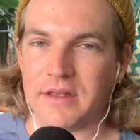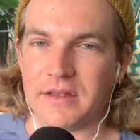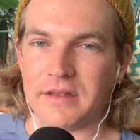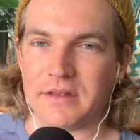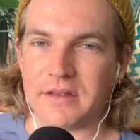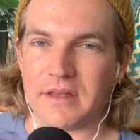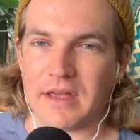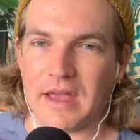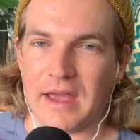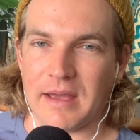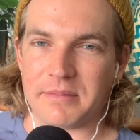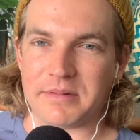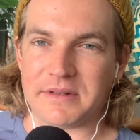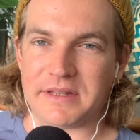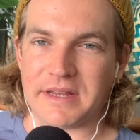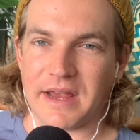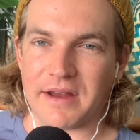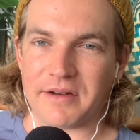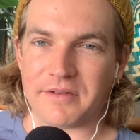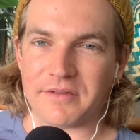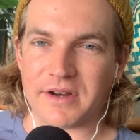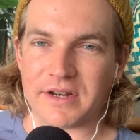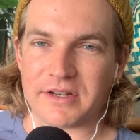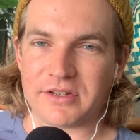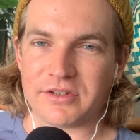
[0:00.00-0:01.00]
habitat
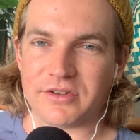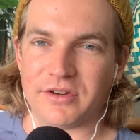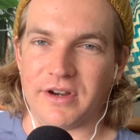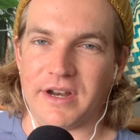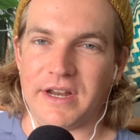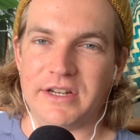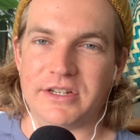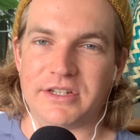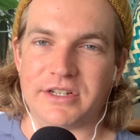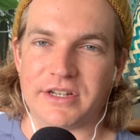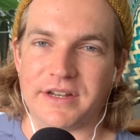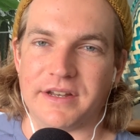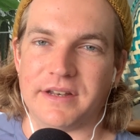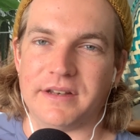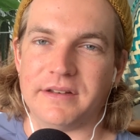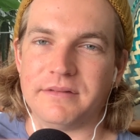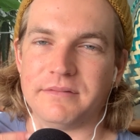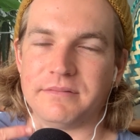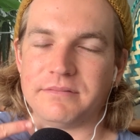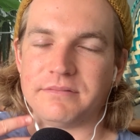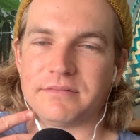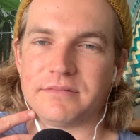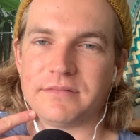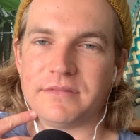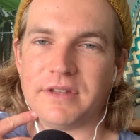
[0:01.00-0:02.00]
restoration
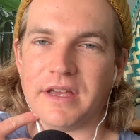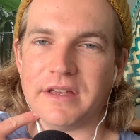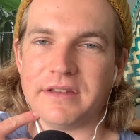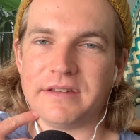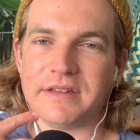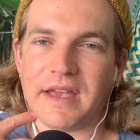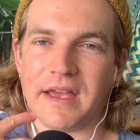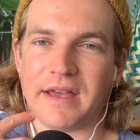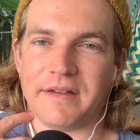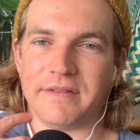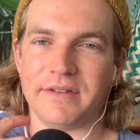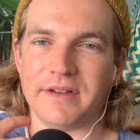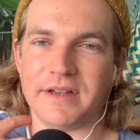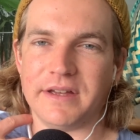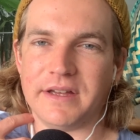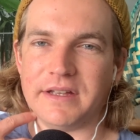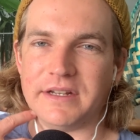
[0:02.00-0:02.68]
does have a